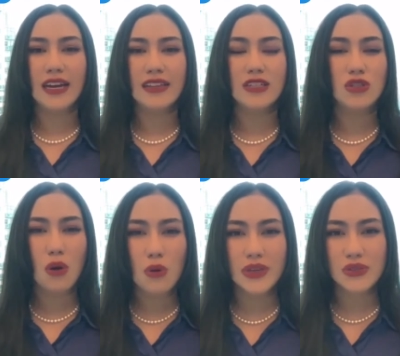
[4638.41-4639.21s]
and it's
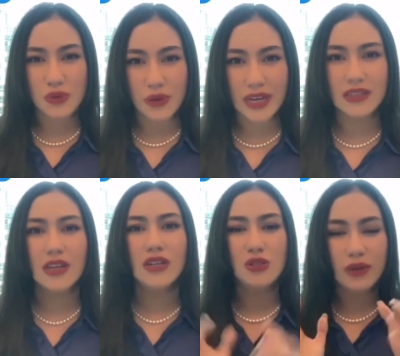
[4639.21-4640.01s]
always great
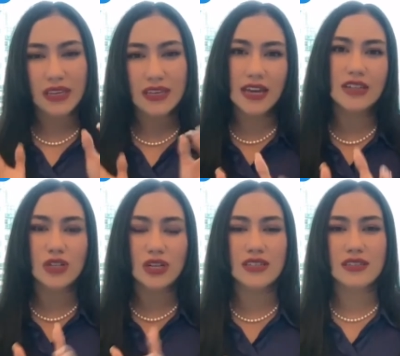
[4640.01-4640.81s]
to
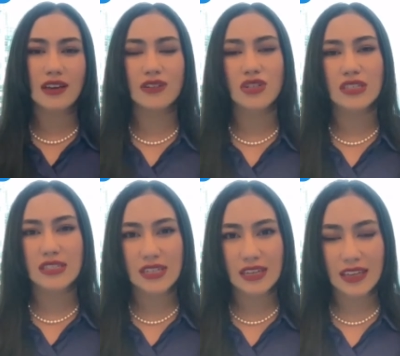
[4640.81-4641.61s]
engage in
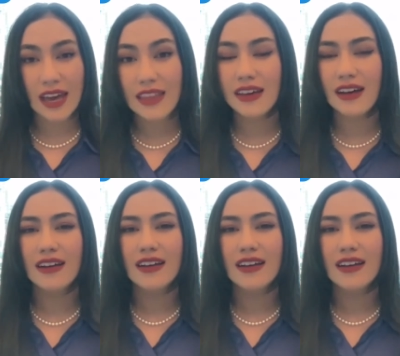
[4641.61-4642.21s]
discussions together,